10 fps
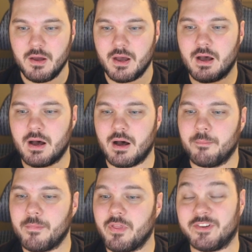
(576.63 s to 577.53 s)

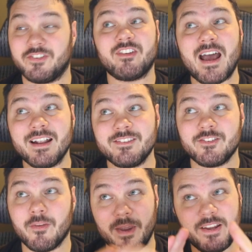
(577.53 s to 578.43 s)

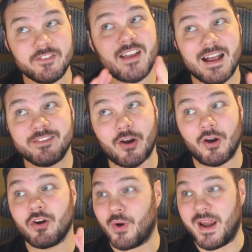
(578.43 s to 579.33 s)
The base stats
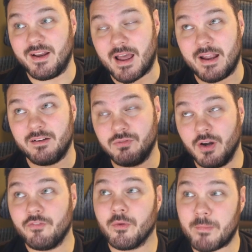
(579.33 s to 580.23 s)
aren't great. I'd
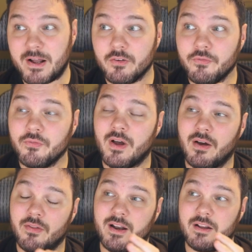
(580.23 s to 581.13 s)
look for better
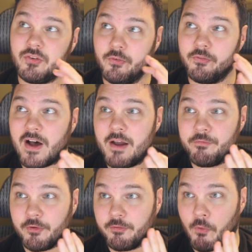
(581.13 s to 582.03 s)
than a 2/5
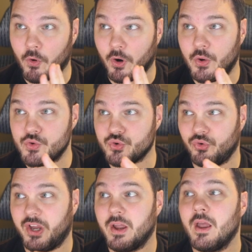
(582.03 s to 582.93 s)
for 4
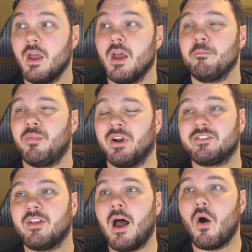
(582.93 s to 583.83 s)
usually, but it's
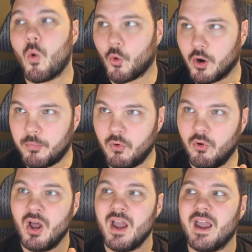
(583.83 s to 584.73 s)
not
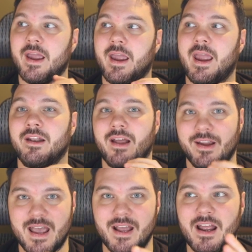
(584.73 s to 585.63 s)
horrible. And
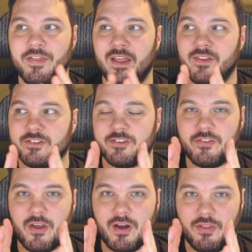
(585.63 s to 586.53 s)
again, I think this is
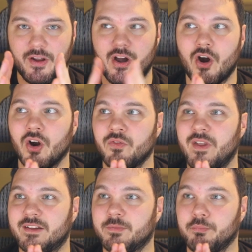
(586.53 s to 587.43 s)
the card
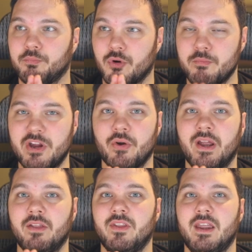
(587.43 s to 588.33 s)
that's
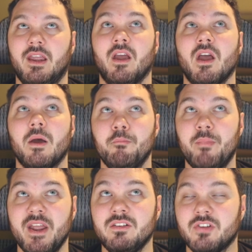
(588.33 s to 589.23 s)
premiering the
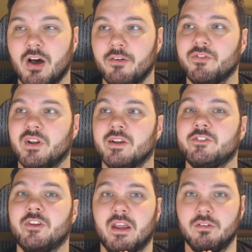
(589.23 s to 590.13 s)
big
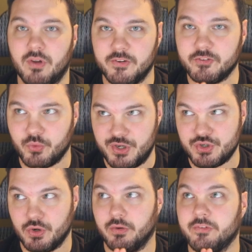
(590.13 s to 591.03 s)
toughness Enlist
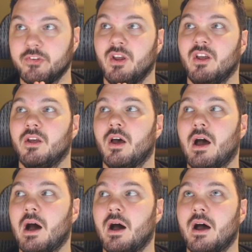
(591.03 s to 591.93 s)
creatures.
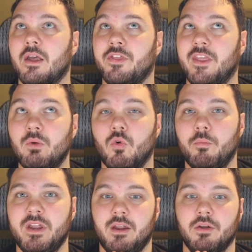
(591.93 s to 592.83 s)
I think will
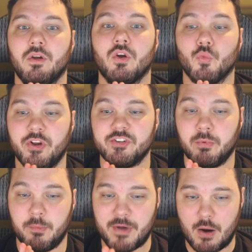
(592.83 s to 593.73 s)
be
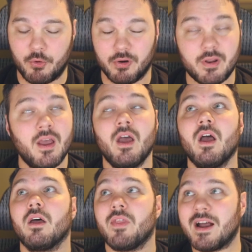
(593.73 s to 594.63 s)
reasonably powered.
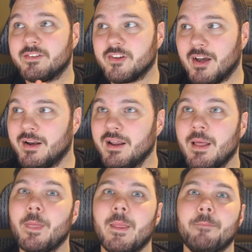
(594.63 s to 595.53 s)
That said,
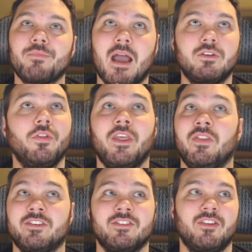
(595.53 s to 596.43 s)
I don't think
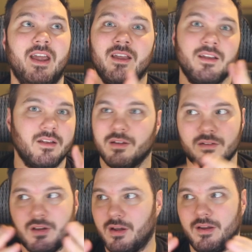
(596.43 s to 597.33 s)
this is like
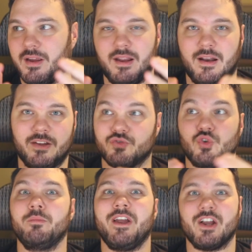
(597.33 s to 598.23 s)

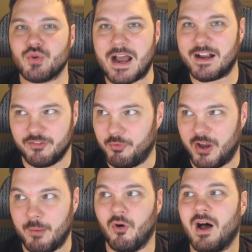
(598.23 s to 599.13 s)
extremely attractive playable.